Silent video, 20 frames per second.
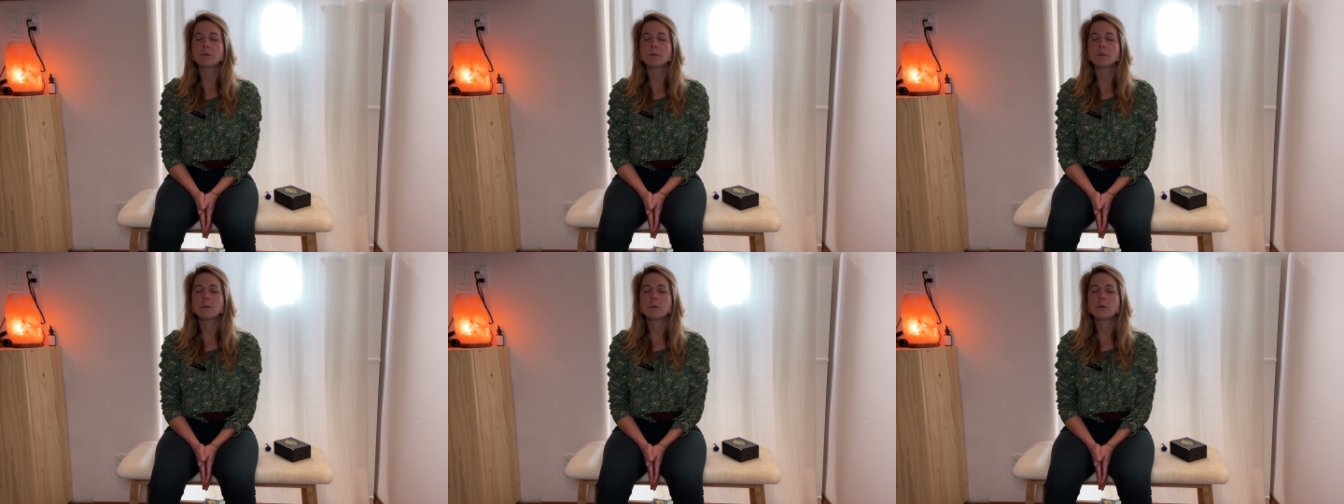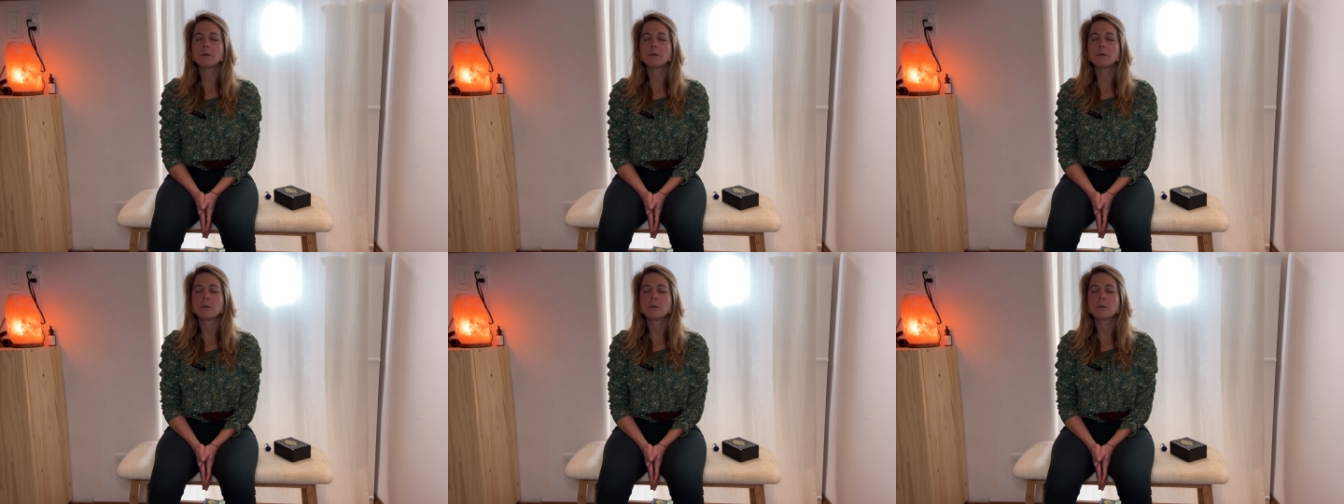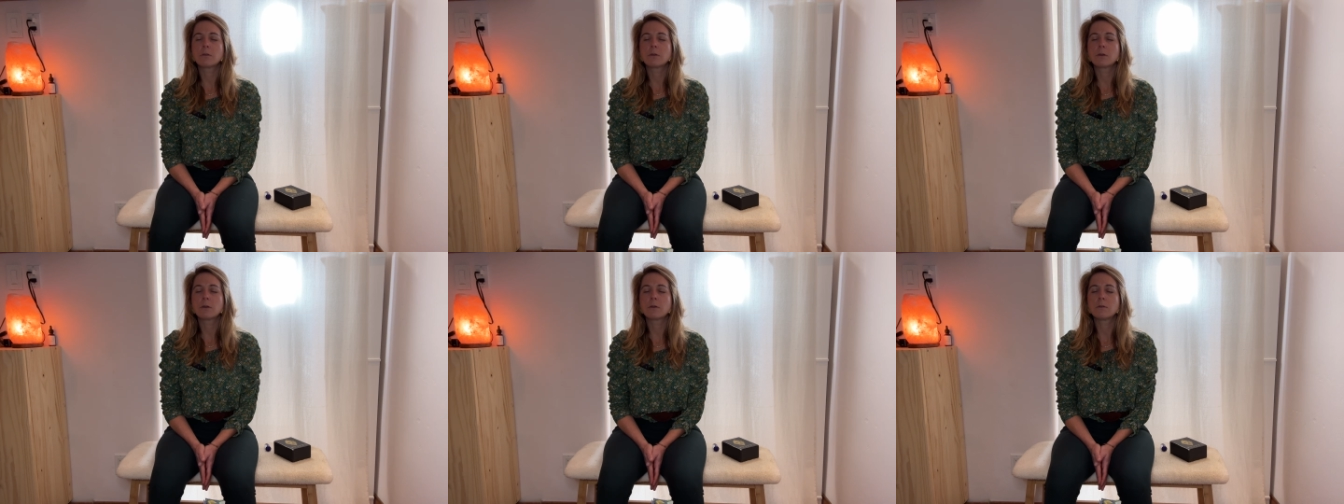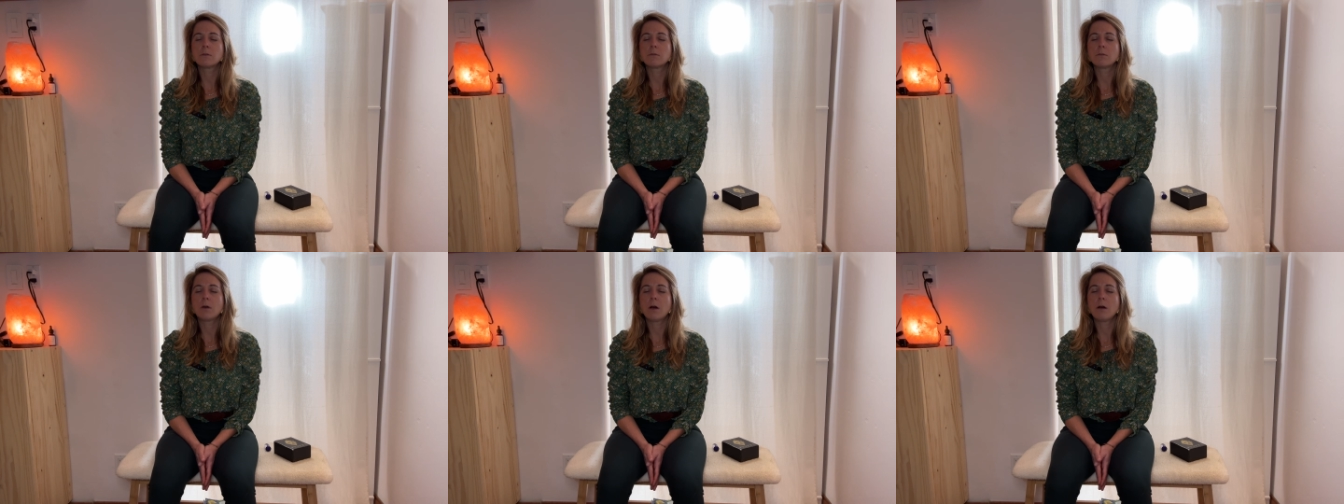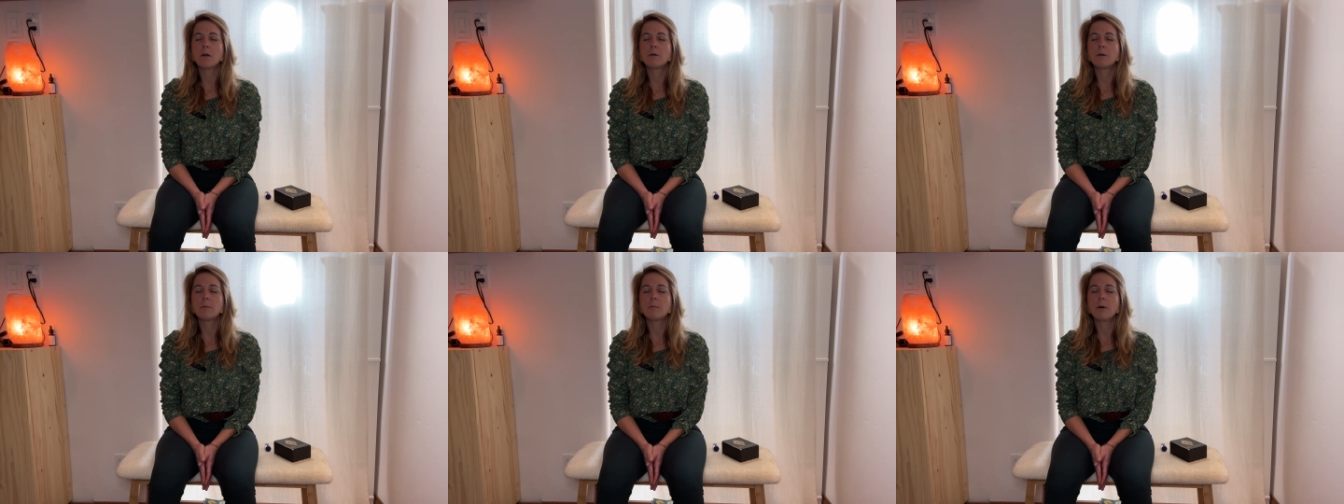that the earth can
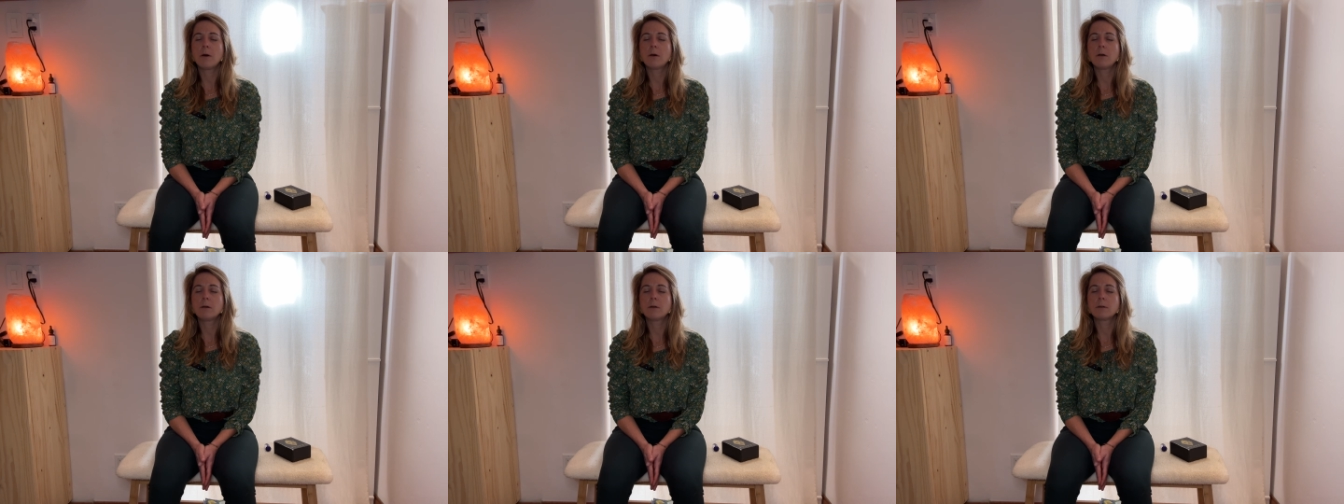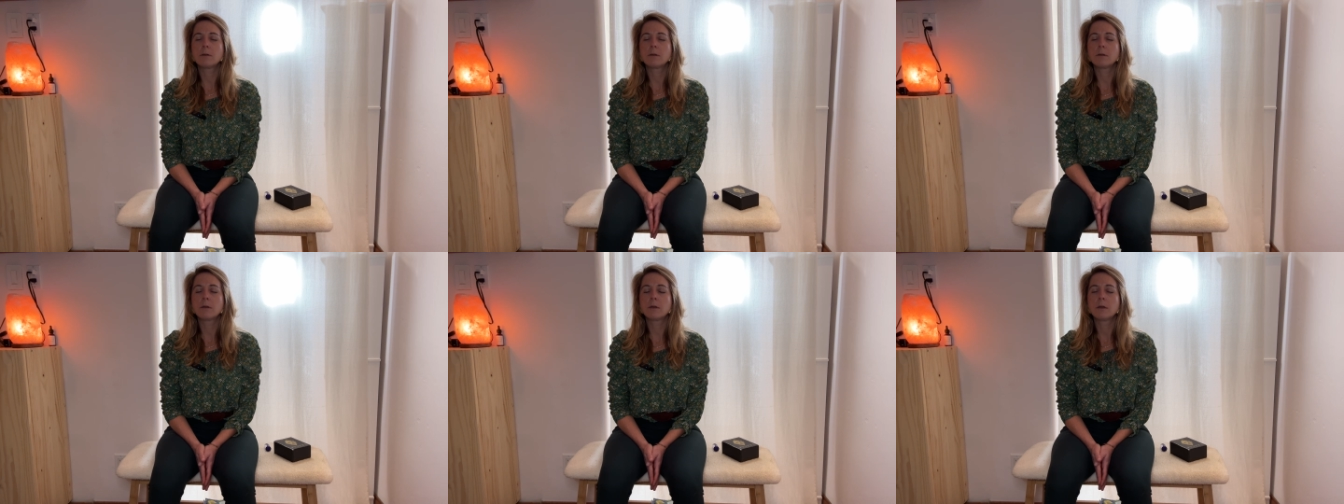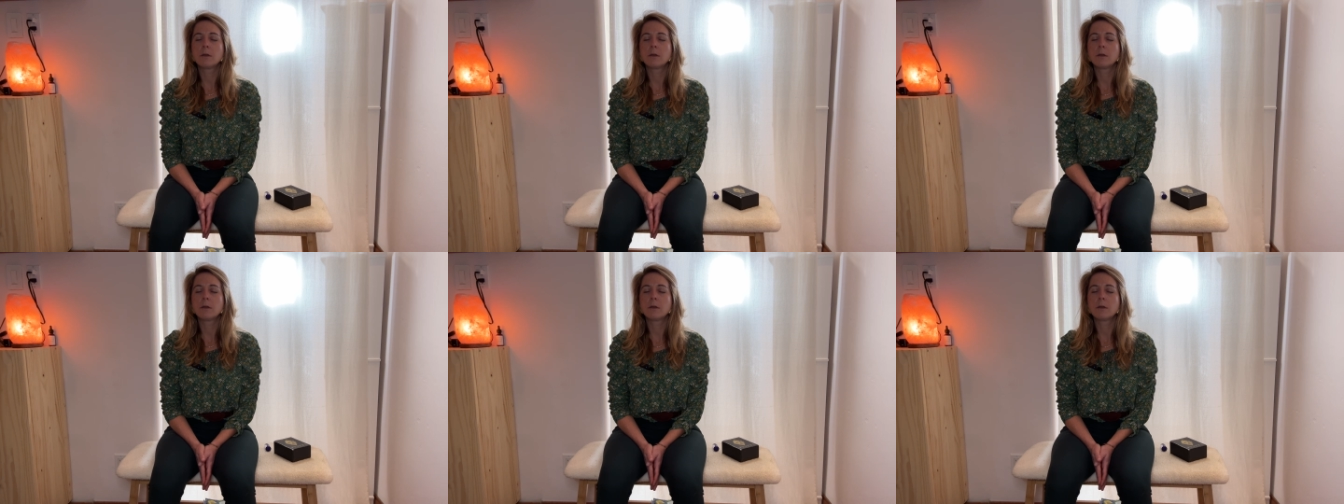draw upon